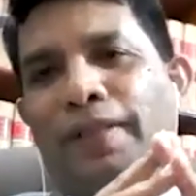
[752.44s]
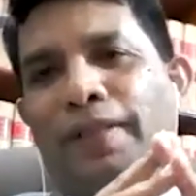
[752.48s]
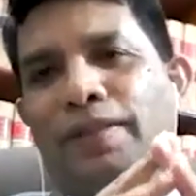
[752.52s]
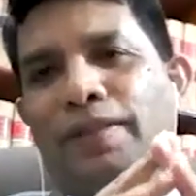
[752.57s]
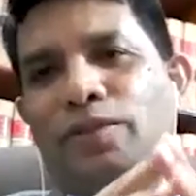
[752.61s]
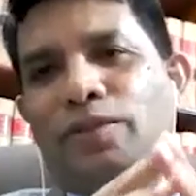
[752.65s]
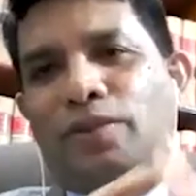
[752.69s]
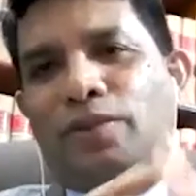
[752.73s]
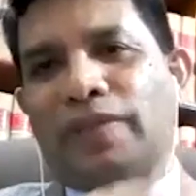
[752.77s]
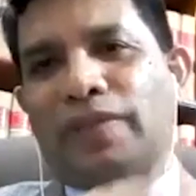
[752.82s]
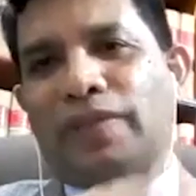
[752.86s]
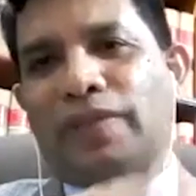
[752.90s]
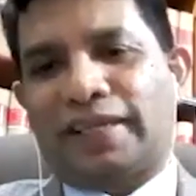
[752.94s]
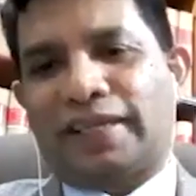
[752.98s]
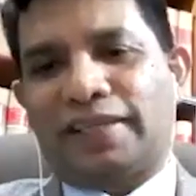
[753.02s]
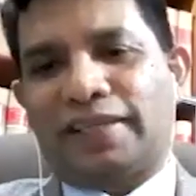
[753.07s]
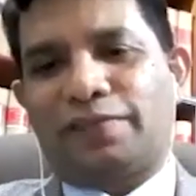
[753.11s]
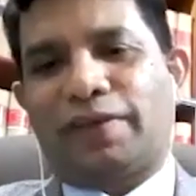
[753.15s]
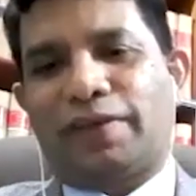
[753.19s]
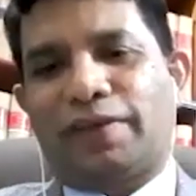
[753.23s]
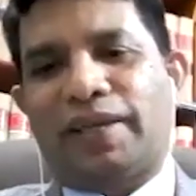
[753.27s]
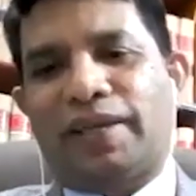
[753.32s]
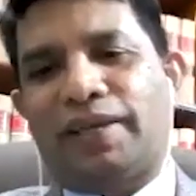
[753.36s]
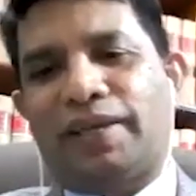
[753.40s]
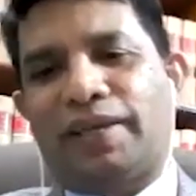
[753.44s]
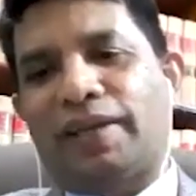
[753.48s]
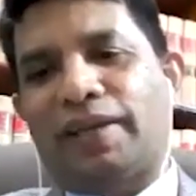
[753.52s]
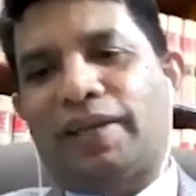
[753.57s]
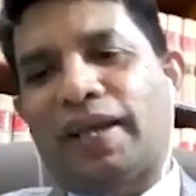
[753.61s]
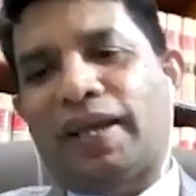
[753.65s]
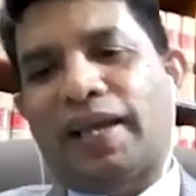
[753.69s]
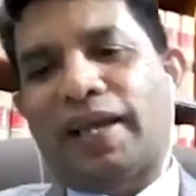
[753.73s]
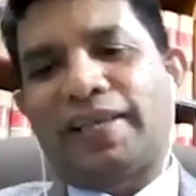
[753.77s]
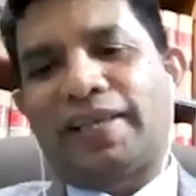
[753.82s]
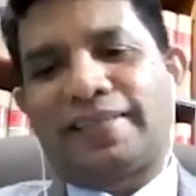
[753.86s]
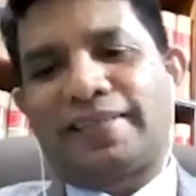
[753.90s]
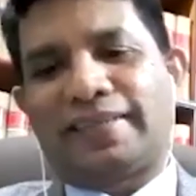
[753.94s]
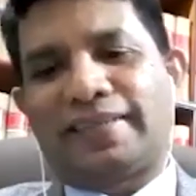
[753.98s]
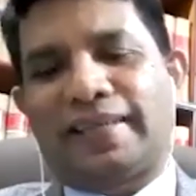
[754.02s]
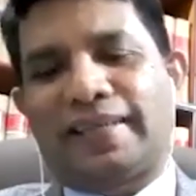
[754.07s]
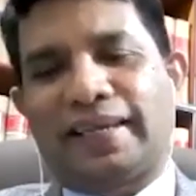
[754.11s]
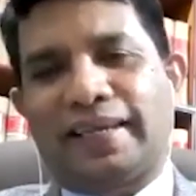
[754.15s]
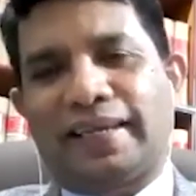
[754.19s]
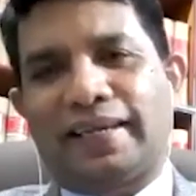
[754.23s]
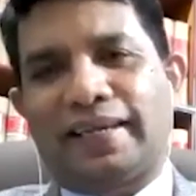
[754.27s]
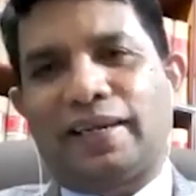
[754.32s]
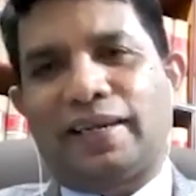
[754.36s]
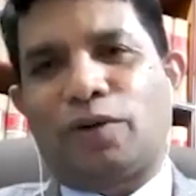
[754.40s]
So that is why I
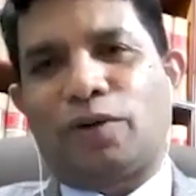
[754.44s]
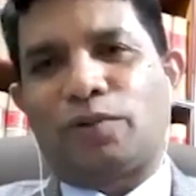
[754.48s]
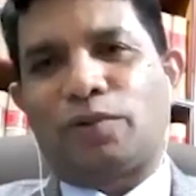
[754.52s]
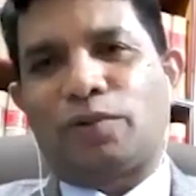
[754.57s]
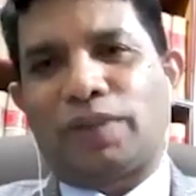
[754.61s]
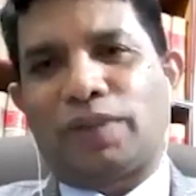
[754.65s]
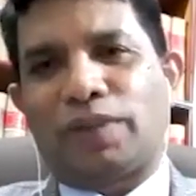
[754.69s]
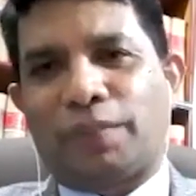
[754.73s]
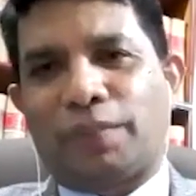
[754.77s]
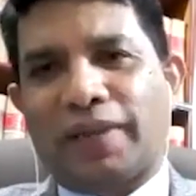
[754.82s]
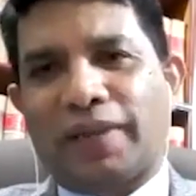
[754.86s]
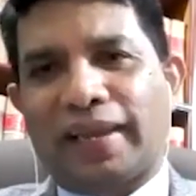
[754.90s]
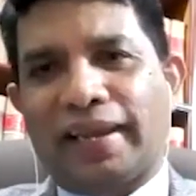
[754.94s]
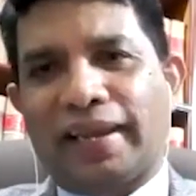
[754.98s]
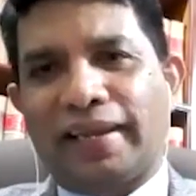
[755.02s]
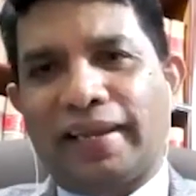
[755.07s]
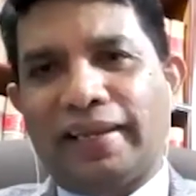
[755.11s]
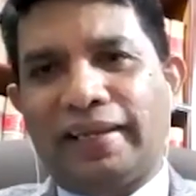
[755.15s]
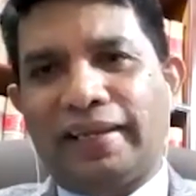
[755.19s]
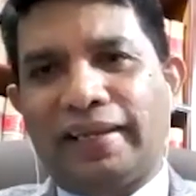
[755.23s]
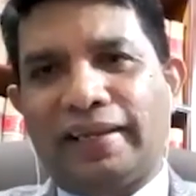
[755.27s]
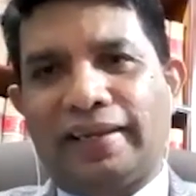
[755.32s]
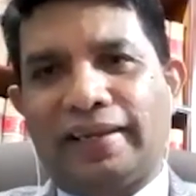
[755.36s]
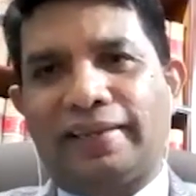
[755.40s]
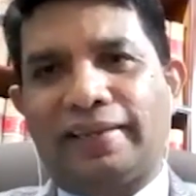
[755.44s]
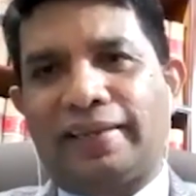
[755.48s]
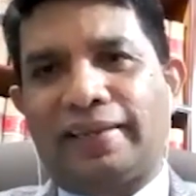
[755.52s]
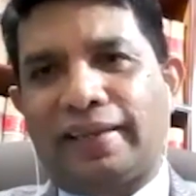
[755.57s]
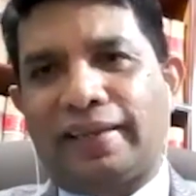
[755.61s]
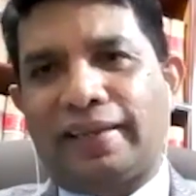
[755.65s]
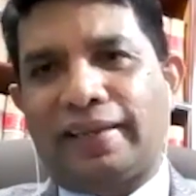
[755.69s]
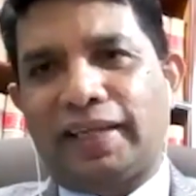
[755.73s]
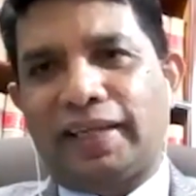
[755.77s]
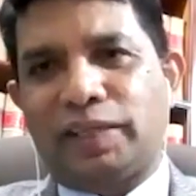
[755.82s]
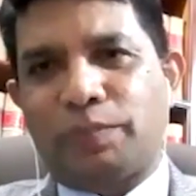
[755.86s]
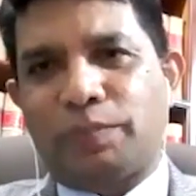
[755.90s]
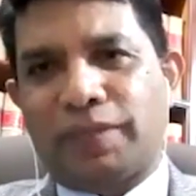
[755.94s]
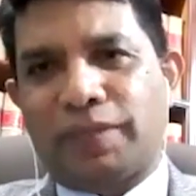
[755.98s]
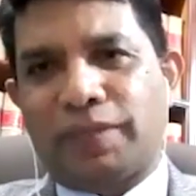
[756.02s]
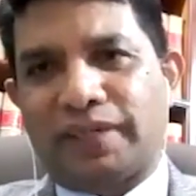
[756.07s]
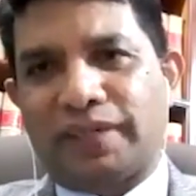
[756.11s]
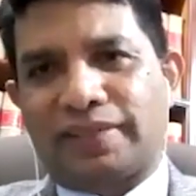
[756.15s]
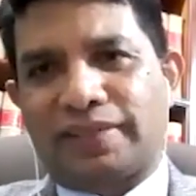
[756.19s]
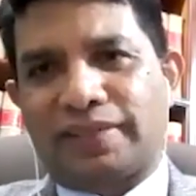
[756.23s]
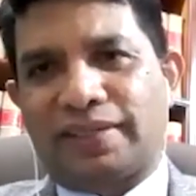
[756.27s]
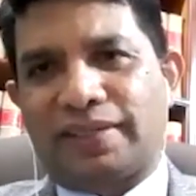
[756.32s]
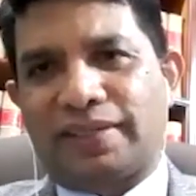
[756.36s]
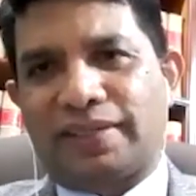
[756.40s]
say now the planning and the
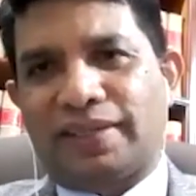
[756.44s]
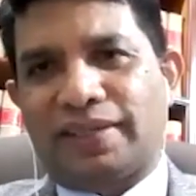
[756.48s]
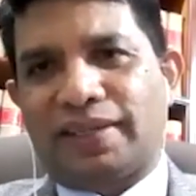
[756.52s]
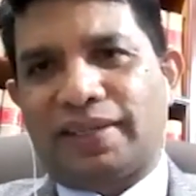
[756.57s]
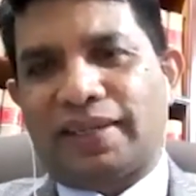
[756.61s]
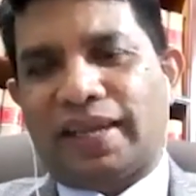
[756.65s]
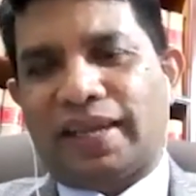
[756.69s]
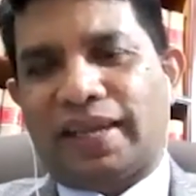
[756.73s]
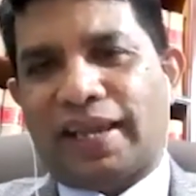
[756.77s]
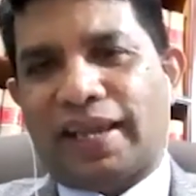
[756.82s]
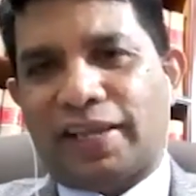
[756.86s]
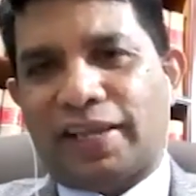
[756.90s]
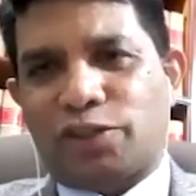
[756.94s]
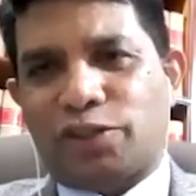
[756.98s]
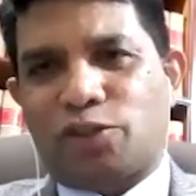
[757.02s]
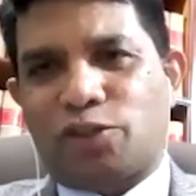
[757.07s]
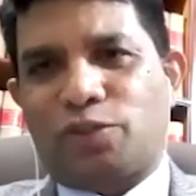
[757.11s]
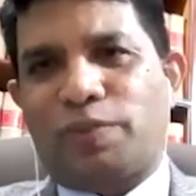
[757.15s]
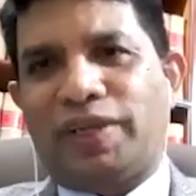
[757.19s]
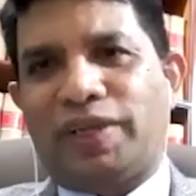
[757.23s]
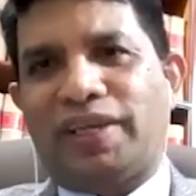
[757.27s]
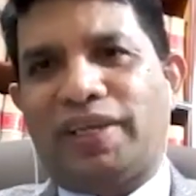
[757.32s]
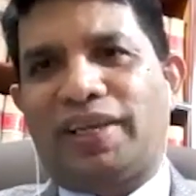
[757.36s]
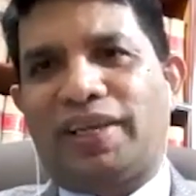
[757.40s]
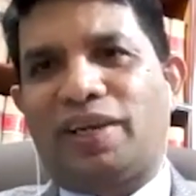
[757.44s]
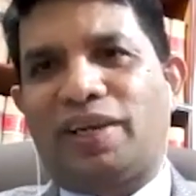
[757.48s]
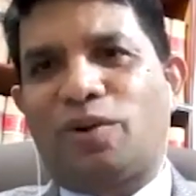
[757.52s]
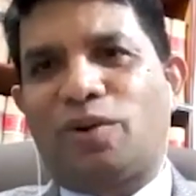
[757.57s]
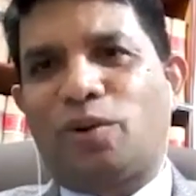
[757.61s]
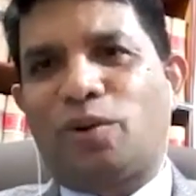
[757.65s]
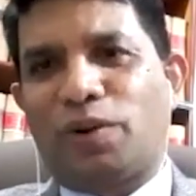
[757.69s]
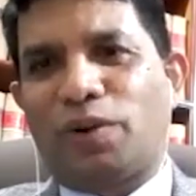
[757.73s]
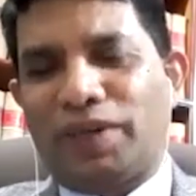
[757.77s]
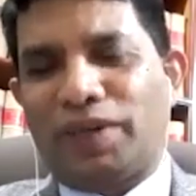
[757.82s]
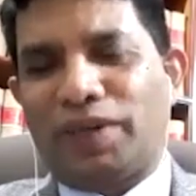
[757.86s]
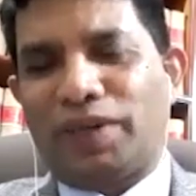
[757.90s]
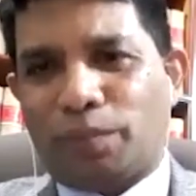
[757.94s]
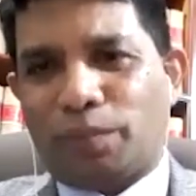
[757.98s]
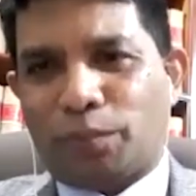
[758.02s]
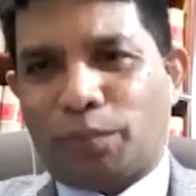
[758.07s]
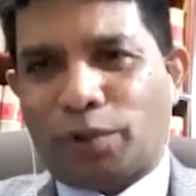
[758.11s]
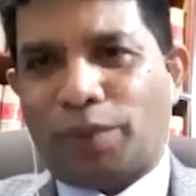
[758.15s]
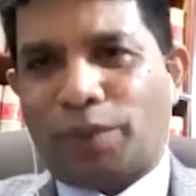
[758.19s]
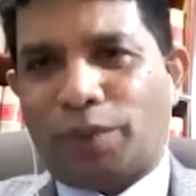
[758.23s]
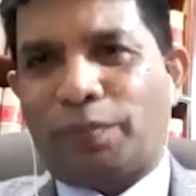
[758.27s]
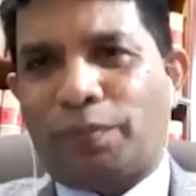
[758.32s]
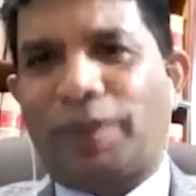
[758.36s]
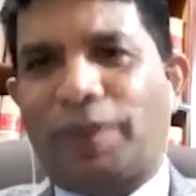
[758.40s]
arrangement has to be go in a
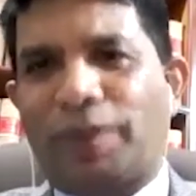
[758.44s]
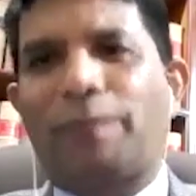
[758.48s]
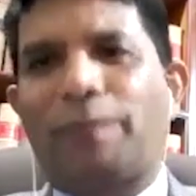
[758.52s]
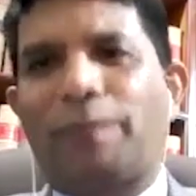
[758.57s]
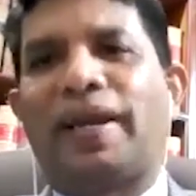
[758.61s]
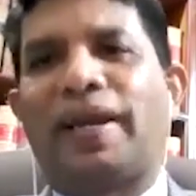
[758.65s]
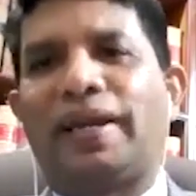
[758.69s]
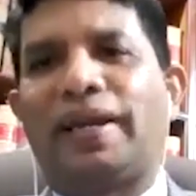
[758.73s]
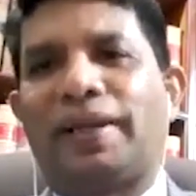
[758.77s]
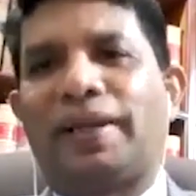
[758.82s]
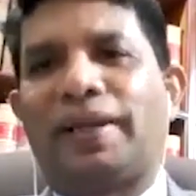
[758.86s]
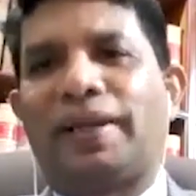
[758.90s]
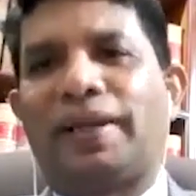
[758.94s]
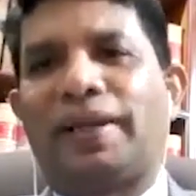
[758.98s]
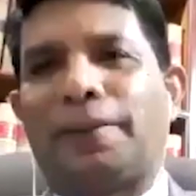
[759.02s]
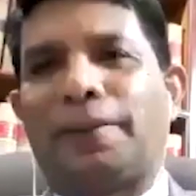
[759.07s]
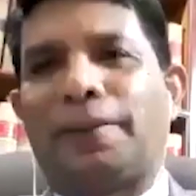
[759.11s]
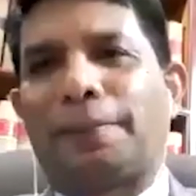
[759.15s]
proper manner.